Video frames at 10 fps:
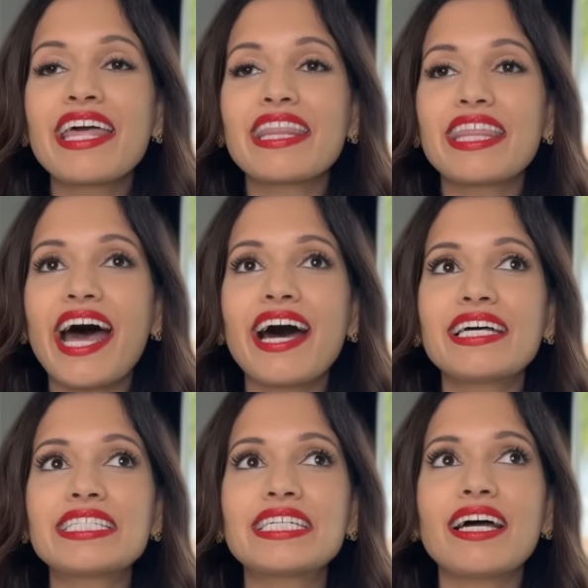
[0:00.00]

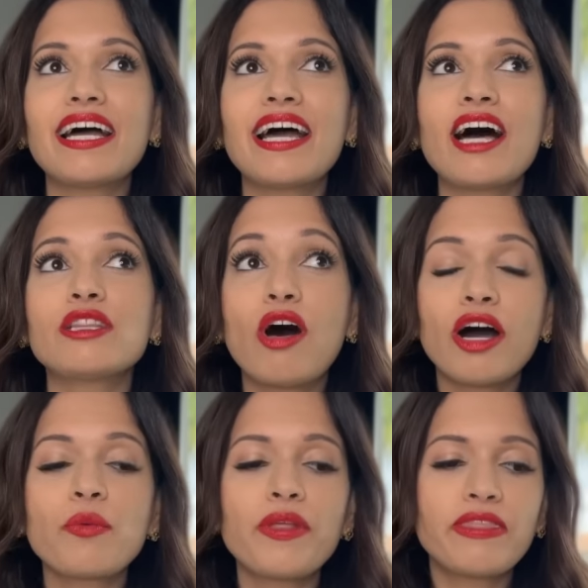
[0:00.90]
that
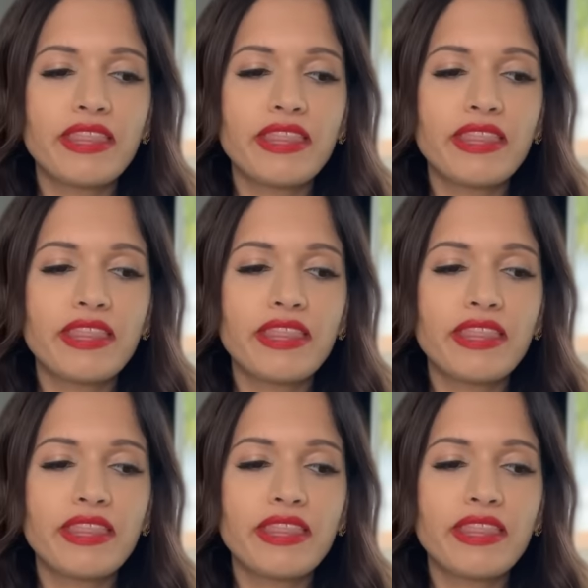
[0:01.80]
along with